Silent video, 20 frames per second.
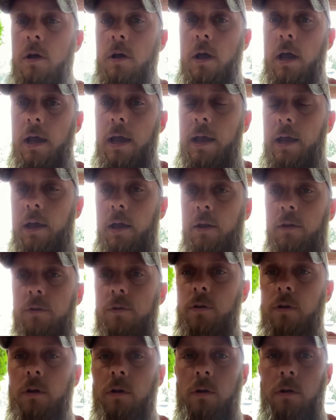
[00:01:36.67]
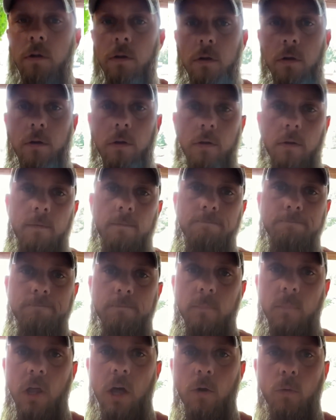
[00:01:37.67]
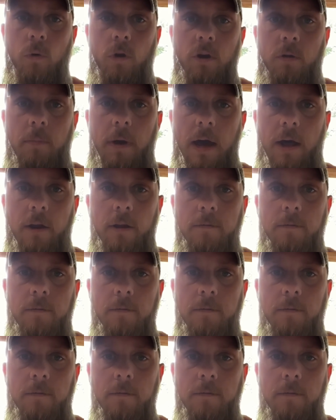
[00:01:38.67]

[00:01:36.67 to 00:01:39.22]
and not a word about it.